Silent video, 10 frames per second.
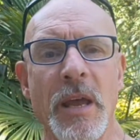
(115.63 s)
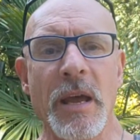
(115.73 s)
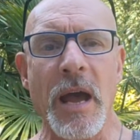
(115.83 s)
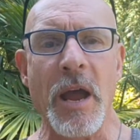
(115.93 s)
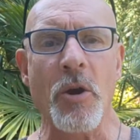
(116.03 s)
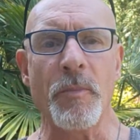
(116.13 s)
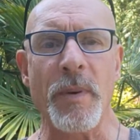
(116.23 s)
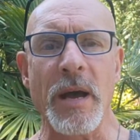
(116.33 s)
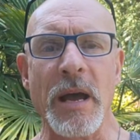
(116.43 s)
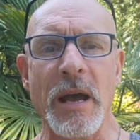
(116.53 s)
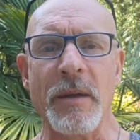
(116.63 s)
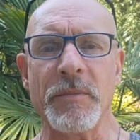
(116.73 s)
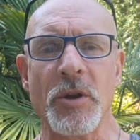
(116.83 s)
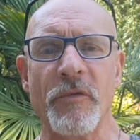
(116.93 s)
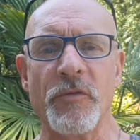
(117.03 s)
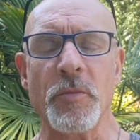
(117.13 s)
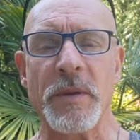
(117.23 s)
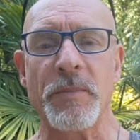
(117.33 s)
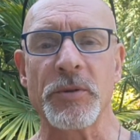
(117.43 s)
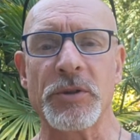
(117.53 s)
I hope a few
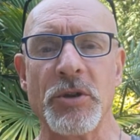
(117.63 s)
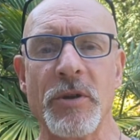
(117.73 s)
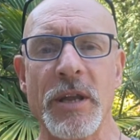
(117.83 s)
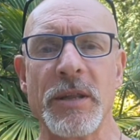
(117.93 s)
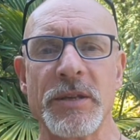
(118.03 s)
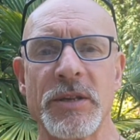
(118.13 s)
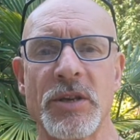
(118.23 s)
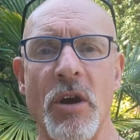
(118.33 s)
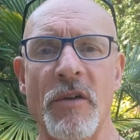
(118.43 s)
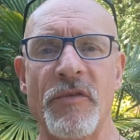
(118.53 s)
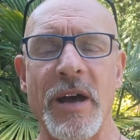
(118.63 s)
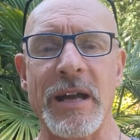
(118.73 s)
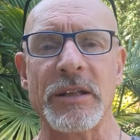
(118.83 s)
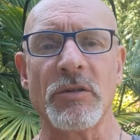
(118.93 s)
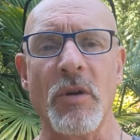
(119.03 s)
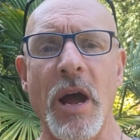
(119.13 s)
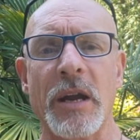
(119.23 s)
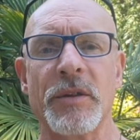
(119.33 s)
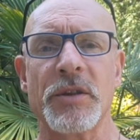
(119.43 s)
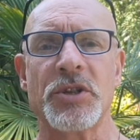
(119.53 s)
people tune in. This is Gulf Island
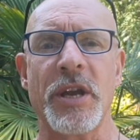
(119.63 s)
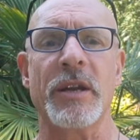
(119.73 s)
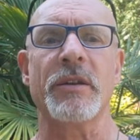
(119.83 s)
Rock, the channel